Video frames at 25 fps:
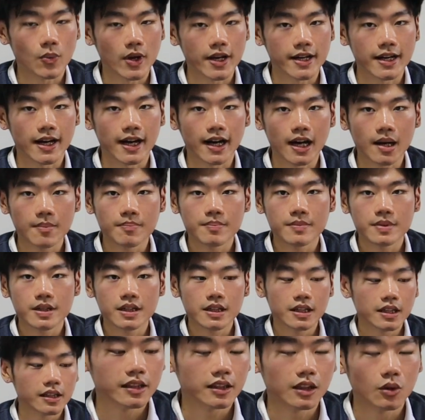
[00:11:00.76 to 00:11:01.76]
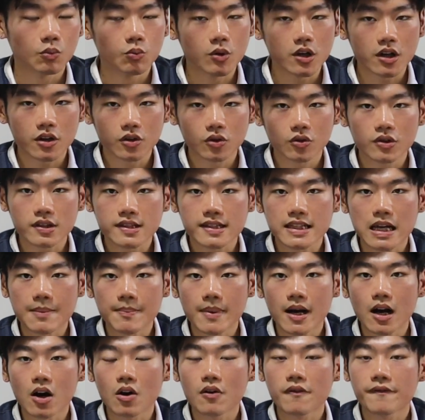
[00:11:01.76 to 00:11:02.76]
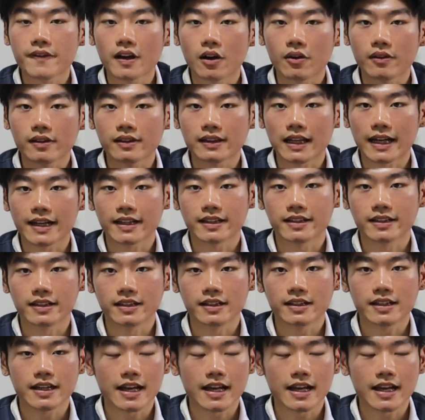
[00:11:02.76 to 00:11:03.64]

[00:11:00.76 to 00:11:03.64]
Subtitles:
went up, the workload somehow felt lighter,